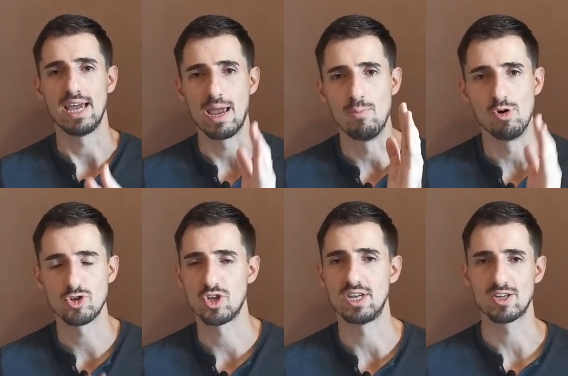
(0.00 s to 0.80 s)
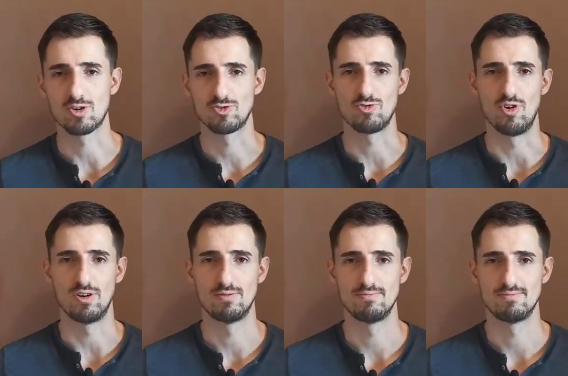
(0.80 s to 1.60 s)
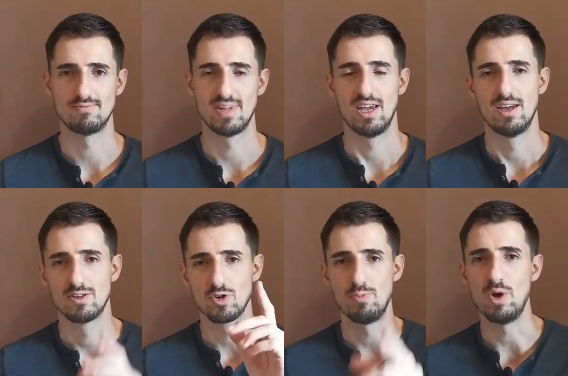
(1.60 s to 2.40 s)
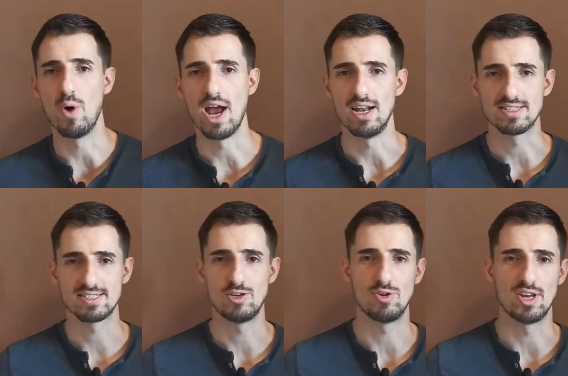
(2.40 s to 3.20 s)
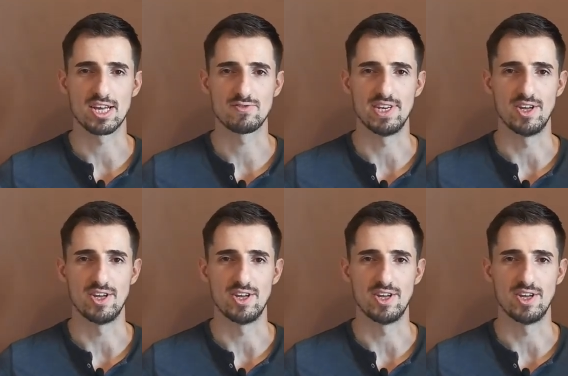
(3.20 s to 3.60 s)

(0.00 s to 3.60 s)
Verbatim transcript: emotionally in control. So be well and see you in the next